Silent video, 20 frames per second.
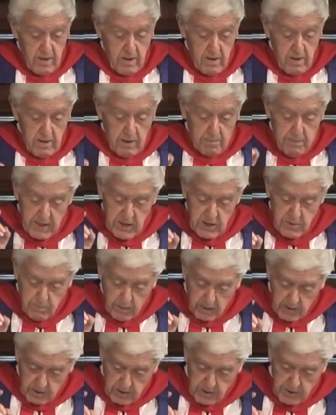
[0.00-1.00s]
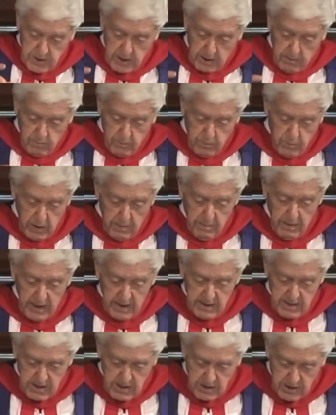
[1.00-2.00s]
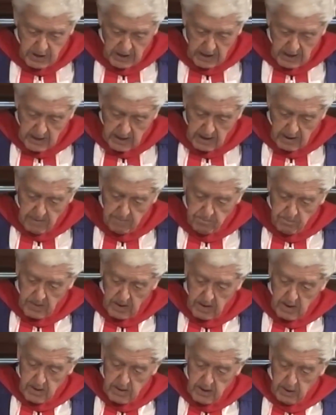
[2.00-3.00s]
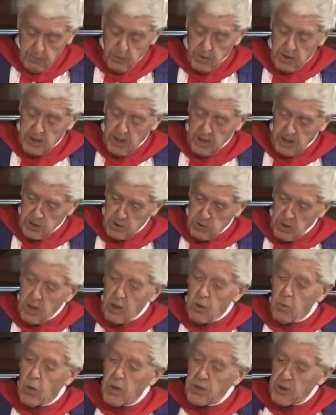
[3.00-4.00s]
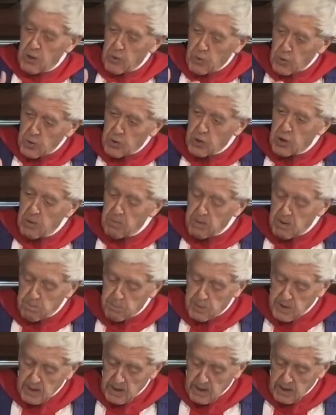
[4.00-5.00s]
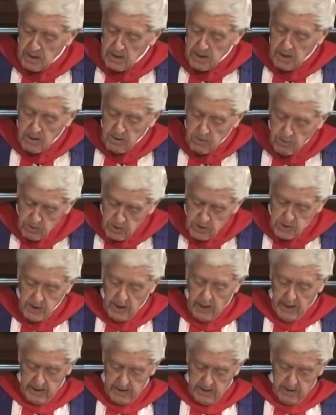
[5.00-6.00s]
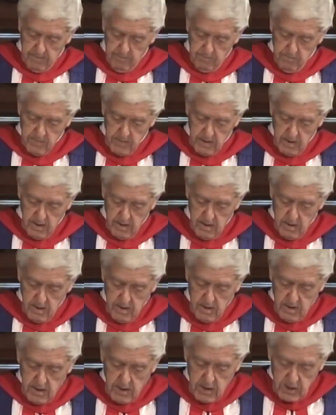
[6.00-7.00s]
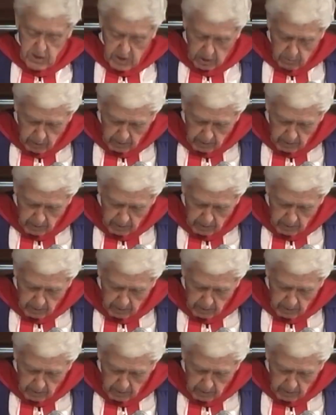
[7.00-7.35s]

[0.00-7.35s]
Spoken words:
The best models that we might see that would tell us what a good human being looks like. So we